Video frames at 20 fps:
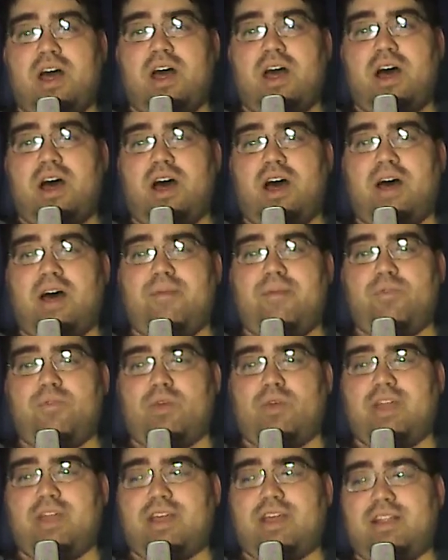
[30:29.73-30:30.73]
Um,
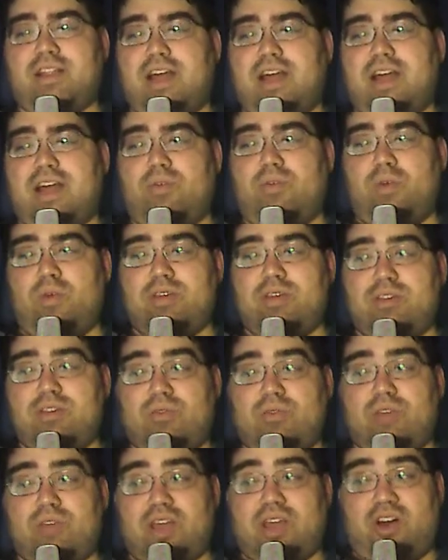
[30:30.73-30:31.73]
do I like a lot of the ones that
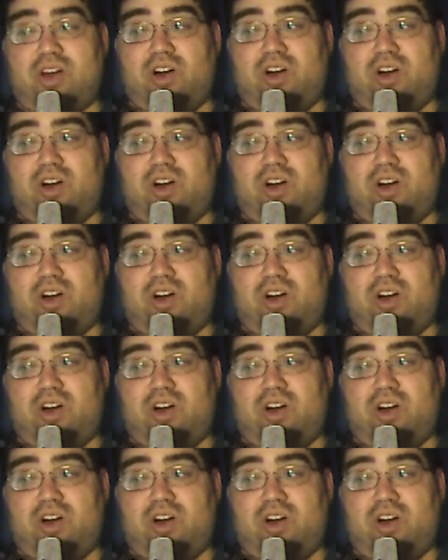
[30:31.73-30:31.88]
do like